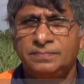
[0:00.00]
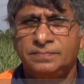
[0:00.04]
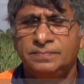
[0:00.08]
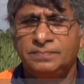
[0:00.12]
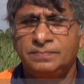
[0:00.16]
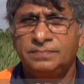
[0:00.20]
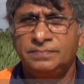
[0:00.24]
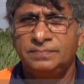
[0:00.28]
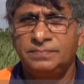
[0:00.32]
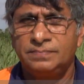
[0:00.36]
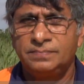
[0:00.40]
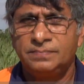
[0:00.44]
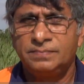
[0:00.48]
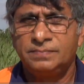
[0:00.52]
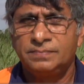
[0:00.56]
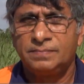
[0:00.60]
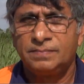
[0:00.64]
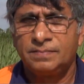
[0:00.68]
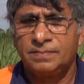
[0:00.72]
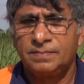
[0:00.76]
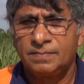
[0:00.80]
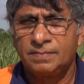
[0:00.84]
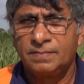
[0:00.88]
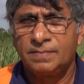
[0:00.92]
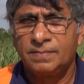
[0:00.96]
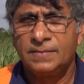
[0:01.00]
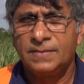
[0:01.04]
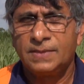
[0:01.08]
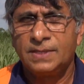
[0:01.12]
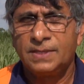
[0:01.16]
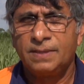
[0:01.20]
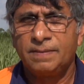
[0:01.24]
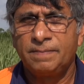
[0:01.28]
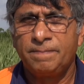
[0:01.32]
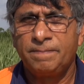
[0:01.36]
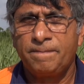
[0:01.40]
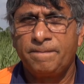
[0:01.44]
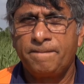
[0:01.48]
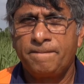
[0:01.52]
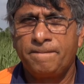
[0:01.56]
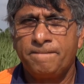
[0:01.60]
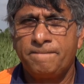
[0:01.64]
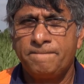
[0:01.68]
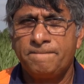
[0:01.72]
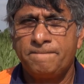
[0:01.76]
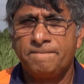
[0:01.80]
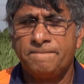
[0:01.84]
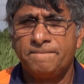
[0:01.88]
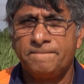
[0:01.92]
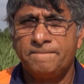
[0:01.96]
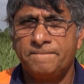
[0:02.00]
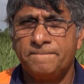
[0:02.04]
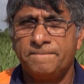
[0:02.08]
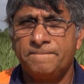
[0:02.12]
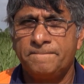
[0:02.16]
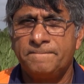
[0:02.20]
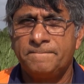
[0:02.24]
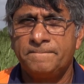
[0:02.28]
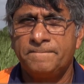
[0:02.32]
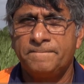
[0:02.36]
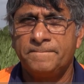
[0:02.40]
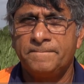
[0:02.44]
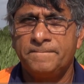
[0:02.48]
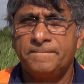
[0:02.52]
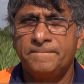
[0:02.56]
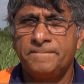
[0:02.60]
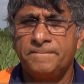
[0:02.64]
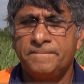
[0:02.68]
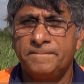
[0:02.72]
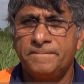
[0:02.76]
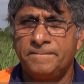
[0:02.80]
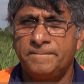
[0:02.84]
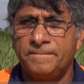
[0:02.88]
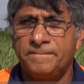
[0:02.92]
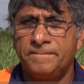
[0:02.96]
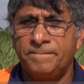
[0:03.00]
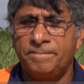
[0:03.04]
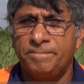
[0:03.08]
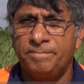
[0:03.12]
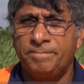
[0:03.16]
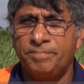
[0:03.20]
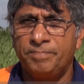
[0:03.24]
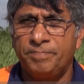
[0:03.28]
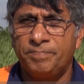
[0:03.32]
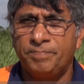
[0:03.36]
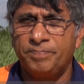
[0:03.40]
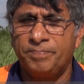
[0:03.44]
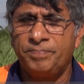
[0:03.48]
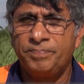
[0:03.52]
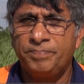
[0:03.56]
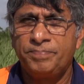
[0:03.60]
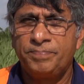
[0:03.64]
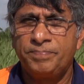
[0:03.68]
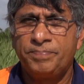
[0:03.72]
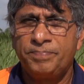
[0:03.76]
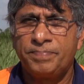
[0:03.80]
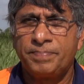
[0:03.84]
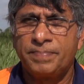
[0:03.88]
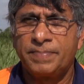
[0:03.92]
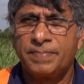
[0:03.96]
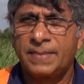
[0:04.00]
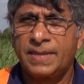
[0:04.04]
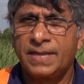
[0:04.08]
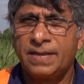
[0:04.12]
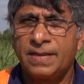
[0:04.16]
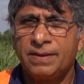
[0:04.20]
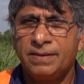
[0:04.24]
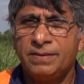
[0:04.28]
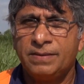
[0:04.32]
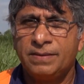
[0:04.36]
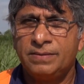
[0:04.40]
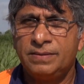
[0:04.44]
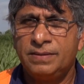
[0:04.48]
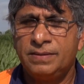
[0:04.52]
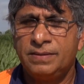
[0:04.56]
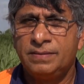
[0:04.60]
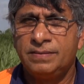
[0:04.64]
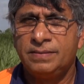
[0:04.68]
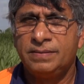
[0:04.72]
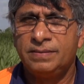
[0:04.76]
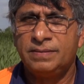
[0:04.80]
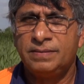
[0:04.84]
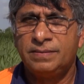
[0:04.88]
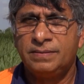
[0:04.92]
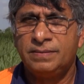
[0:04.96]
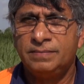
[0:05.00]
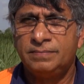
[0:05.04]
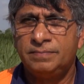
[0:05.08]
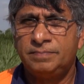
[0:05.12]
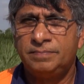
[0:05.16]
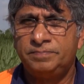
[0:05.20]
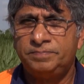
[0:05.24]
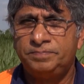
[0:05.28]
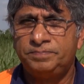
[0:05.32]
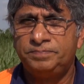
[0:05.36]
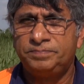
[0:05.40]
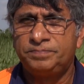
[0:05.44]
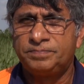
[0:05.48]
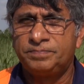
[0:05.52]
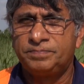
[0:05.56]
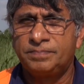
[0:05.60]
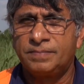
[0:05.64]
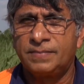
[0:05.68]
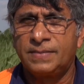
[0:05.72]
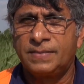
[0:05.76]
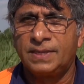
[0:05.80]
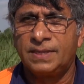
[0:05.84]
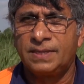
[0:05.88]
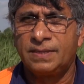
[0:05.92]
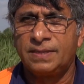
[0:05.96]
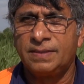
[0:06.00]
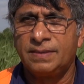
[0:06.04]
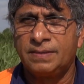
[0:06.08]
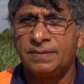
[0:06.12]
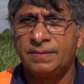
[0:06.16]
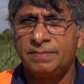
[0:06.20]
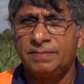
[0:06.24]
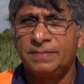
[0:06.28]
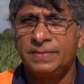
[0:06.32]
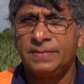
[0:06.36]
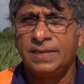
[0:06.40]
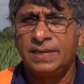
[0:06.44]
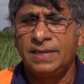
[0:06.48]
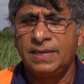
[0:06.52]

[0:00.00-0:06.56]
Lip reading: we're standing in one of our field trials here at SRA Burdekin. Can you explain what's actually happening in the field here?